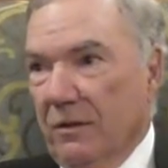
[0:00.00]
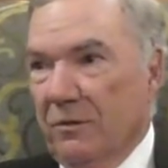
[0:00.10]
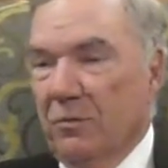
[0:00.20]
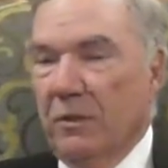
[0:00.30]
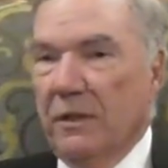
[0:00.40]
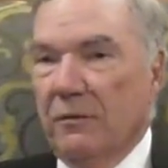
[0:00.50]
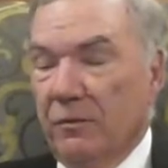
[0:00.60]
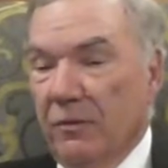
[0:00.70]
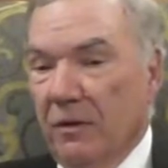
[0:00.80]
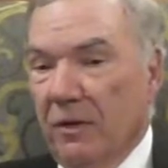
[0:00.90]
this week
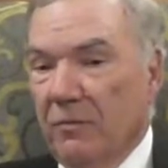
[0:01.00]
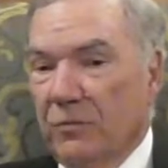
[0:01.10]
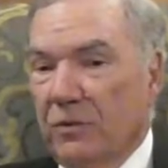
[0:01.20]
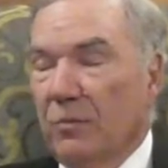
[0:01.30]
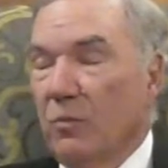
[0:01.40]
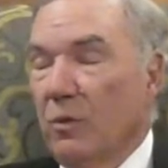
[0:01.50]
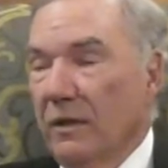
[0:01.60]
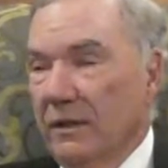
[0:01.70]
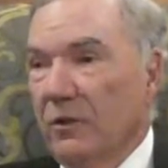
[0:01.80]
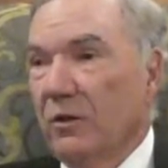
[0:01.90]
from some
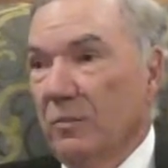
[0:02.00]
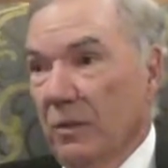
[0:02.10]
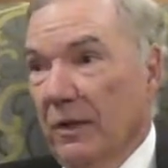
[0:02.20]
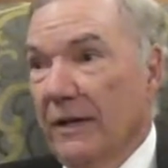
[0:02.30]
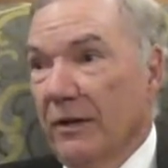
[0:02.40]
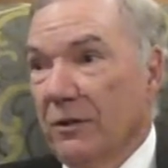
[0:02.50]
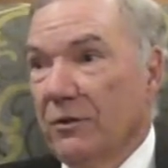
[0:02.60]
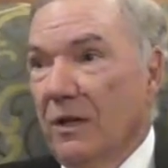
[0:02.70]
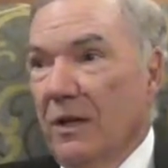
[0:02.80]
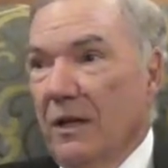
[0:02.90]
really good players,